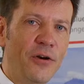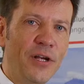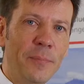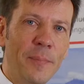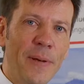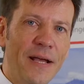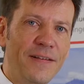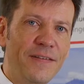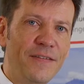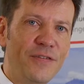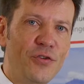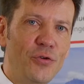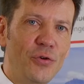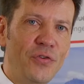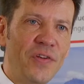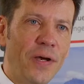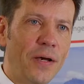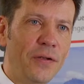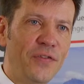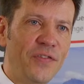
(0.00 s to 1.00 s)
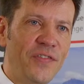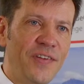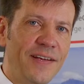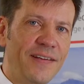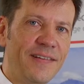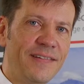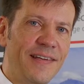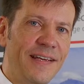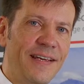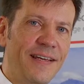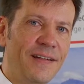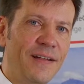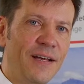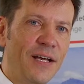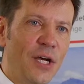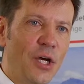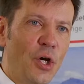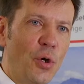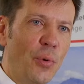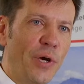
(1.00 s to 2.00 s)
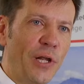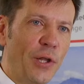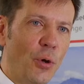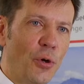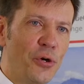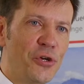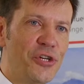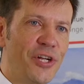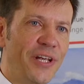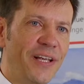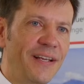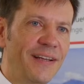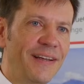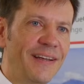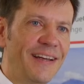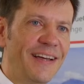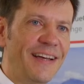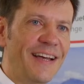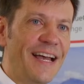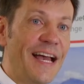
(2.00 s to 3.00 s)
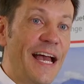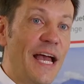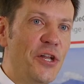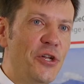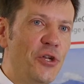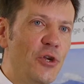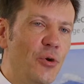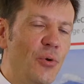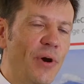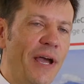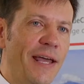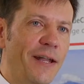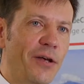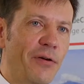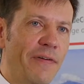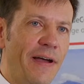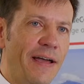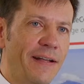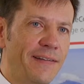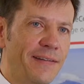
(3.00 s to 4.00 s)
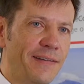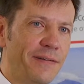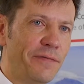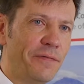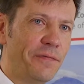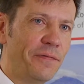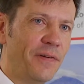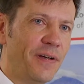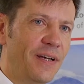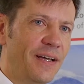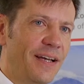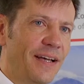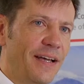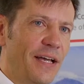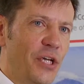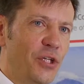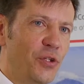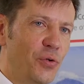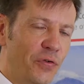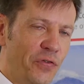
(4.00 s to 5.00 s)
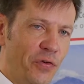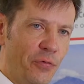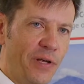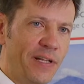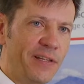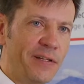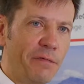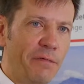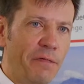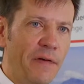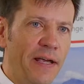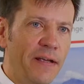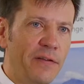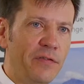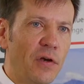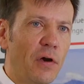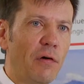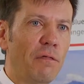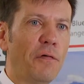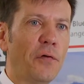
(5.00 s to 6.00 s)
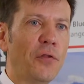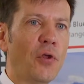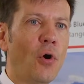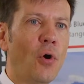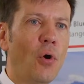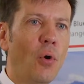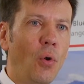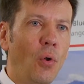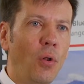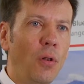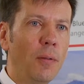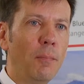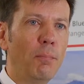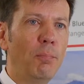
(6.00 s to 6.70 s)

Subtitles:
at METS 2016 we're launching a new innovative user interface for the whole